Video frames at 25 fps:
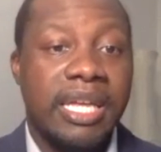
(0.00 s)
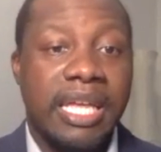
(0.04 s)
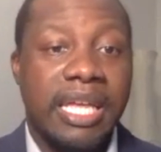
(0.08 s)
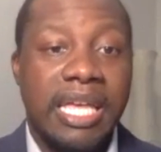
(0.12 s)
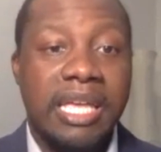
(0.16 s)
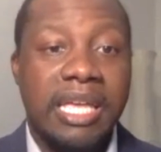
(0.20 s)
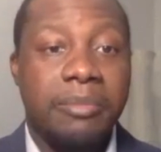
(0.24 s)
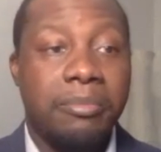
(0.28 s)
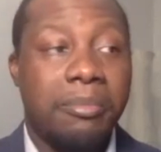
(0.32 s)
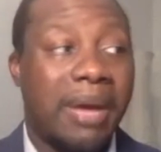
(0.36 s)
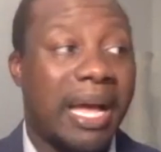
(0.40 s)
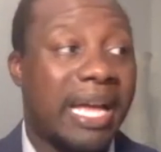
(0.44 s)

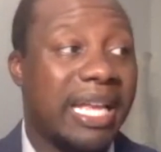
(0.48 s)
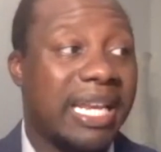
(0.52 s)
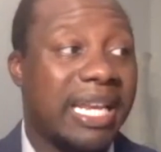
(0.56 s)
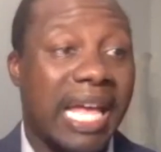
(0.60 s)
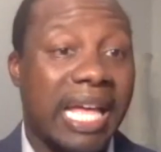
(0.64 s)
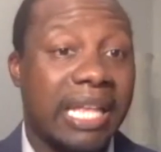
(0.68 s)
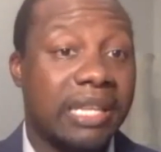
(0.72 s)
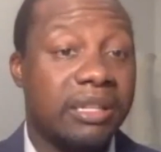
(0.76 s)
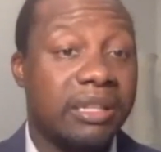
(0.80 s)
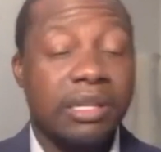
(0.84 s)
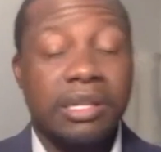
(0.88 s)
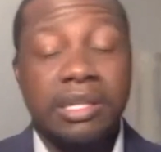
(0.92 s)
it might
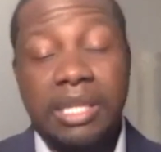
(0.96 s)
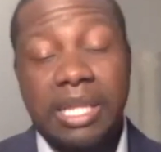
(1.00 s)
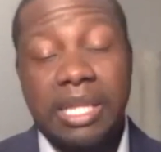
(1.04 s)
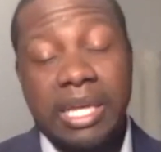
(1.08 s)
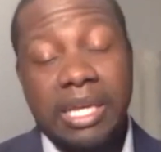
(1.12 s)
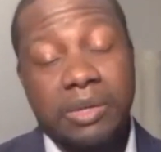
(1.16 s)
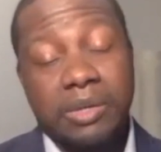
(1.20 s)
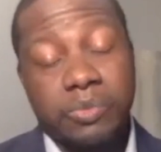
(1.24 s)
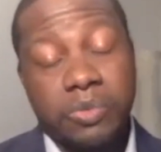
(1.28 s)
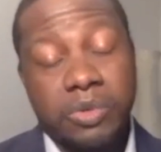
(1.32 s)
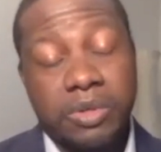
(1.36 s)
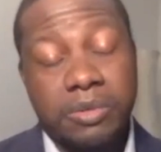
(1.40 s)
not look
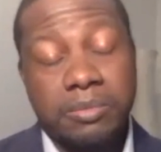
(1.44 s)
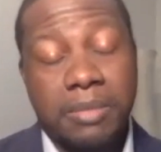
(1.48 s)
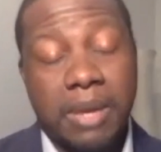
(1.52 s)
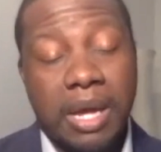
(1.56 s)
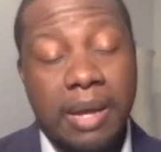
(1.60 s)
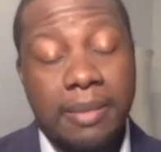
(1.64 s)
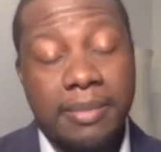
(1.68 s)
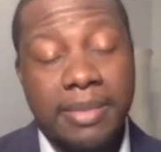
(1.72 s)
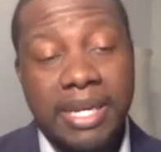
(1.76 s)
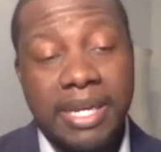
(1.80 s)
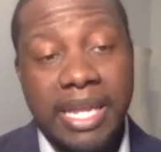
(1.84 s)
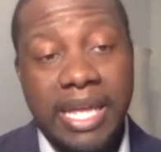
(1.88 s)
like what
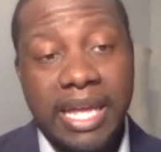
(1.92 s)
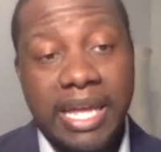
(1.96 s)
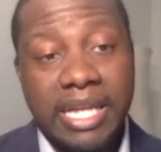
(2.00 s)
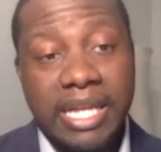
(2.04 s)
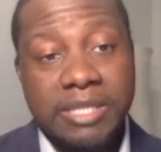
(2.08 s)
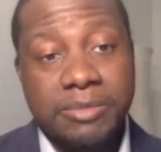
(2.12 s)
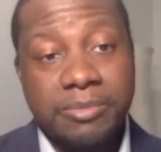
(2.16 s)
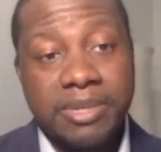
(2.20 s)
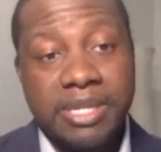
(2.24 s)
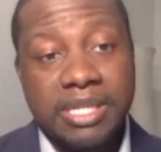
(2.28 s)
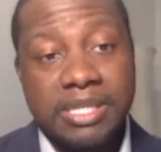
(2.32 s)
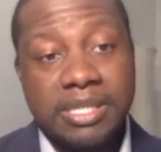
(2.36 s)
mom and
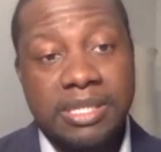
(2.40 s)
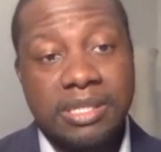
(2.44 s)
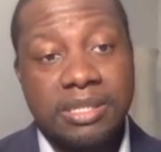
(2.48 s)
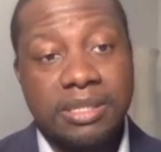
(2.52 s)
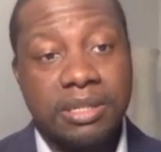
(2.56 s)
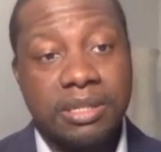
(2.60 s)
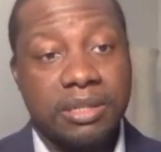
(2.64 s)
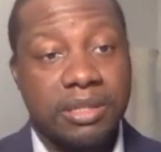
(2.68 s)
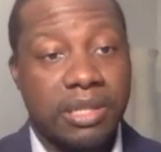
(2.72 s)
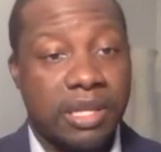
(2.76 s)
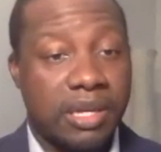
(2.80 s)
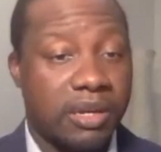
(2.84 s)
dad's business
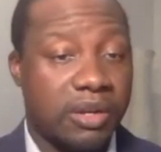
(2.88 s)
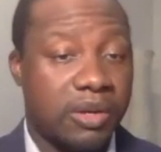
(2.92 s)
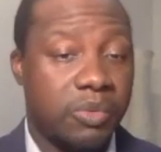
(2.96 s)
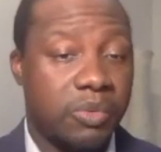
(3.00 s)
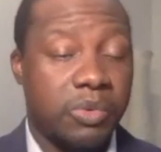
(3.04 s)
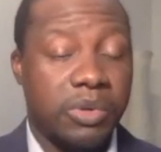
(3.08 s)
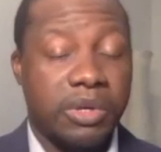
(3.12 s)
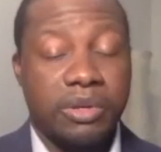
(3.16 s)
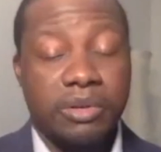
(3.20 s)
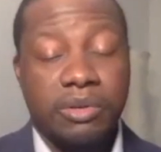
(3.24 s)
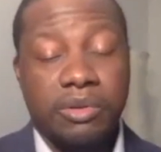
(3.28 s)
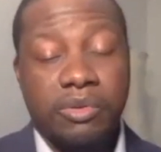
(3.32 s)
look like or
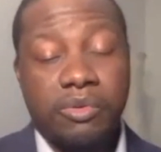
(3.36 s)
what